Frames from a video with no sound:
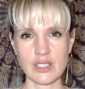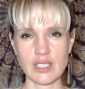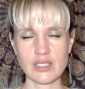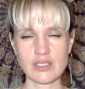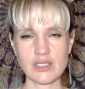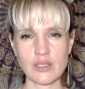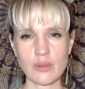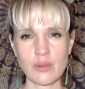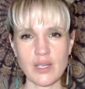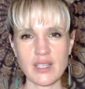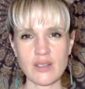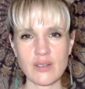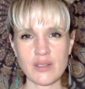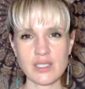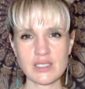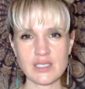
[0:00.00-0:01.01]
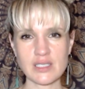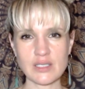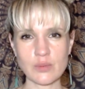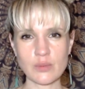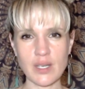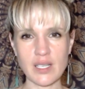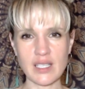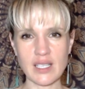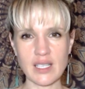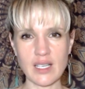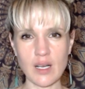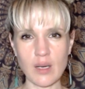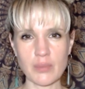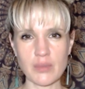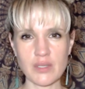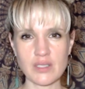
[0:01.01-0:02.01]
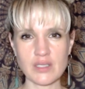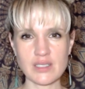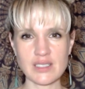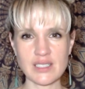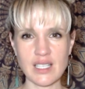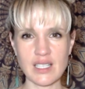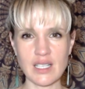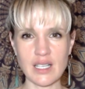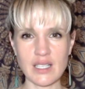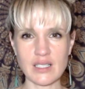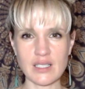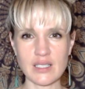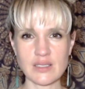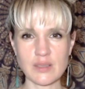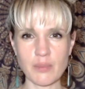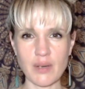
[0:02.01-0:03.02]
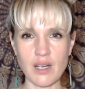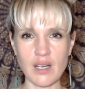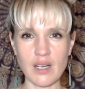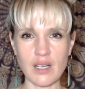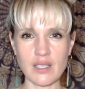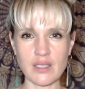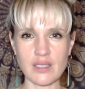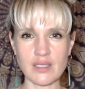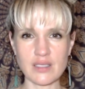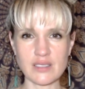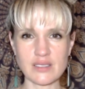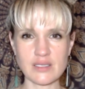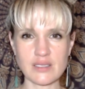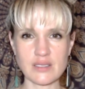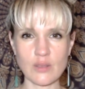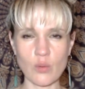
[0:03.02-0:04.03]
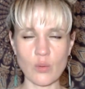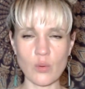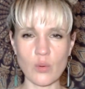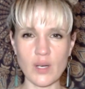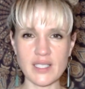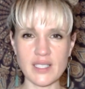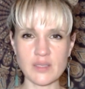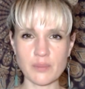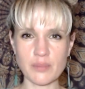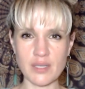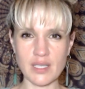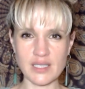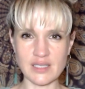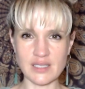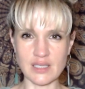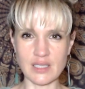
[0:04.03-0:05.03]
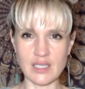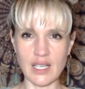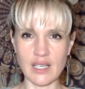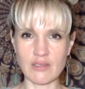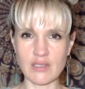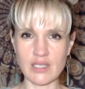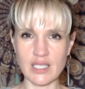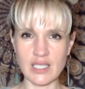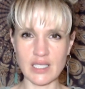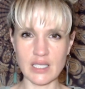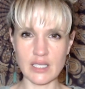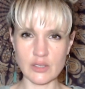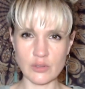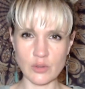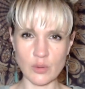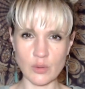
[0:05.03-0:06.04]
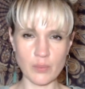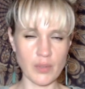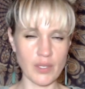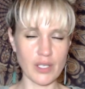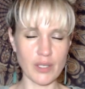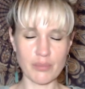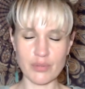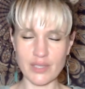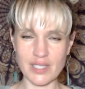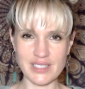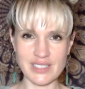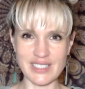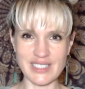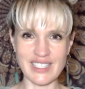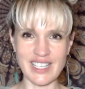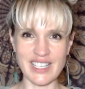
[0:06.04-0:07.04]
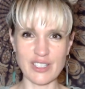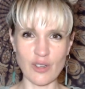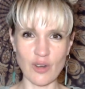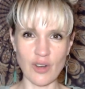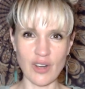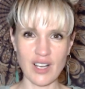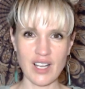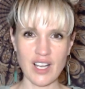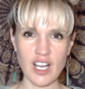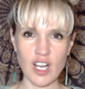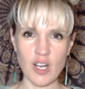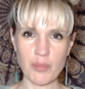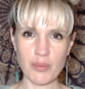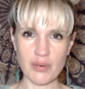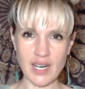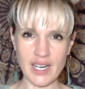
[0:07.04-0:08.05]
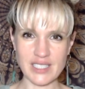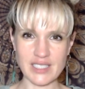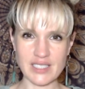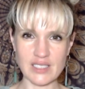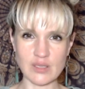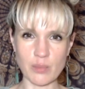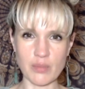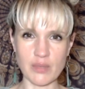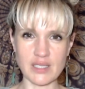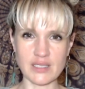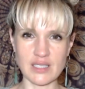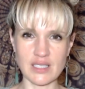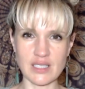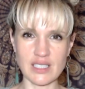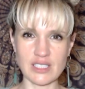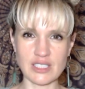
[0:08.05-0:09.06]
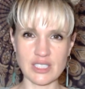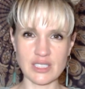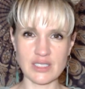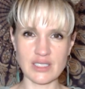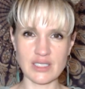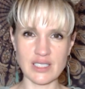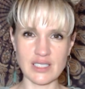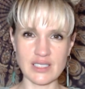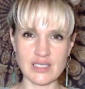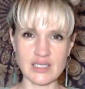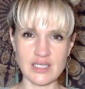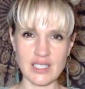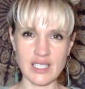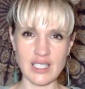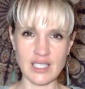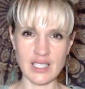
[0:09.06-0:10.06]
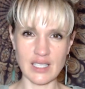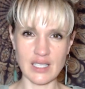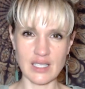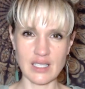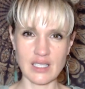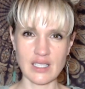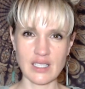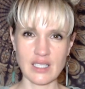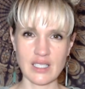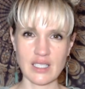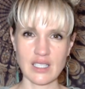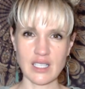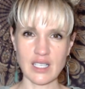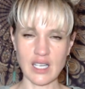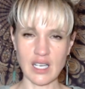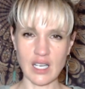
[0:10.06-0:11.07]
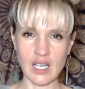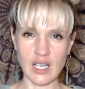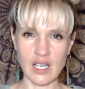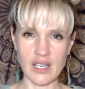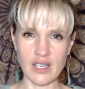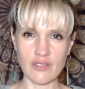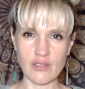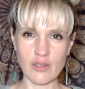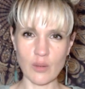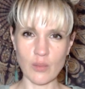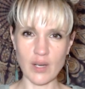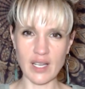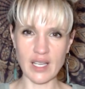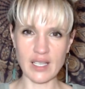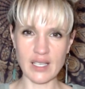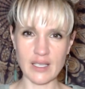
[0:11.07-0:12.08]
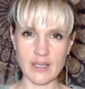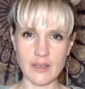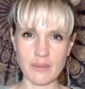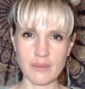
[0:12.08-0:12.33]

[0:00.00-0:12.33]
so when there is this waking up, you could say like there's a part that's always present, like really super present, like not a practice of present, it just is here, alive, awake.